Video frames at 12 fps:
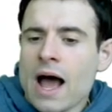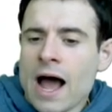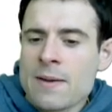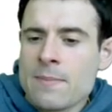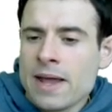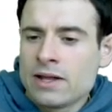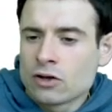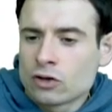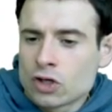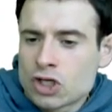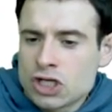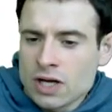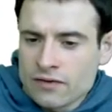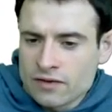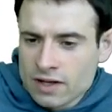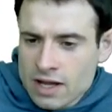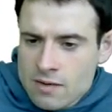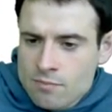I made the shift
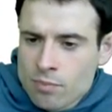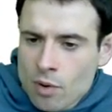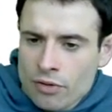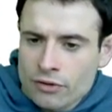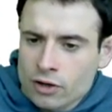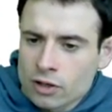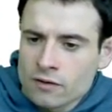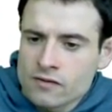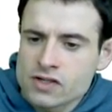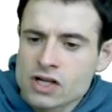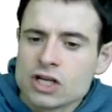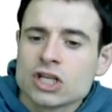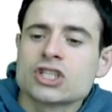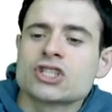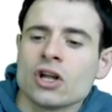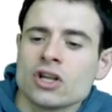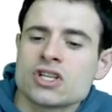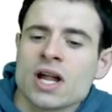in both curves
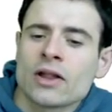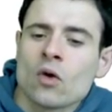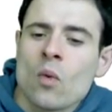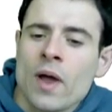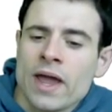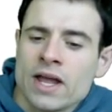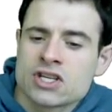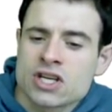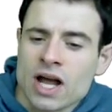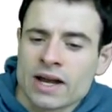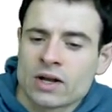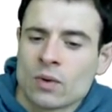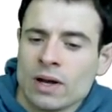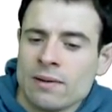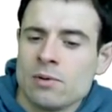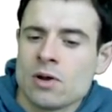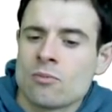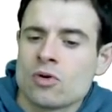such that the wage at
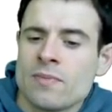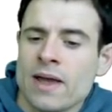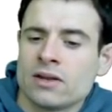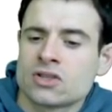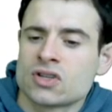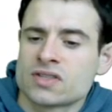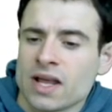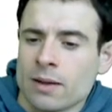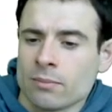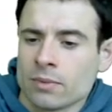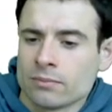equilibrium remains the same.